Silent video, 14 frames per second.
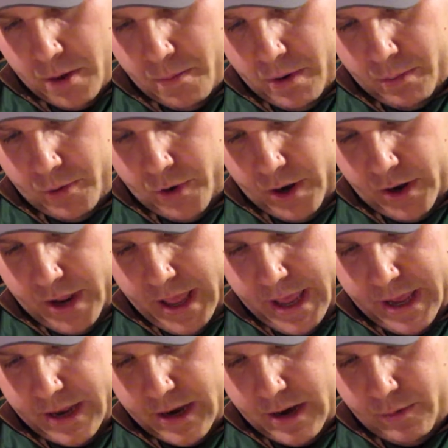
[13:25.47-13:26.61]
But I'm going to go
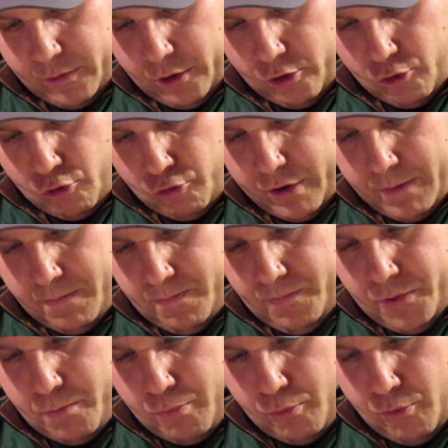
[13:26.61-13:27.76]
ahead and I want to trim
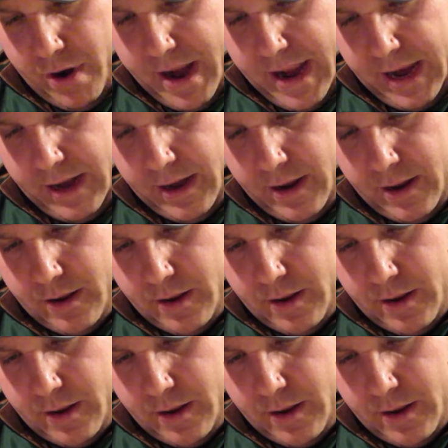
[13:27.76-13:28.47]
the braid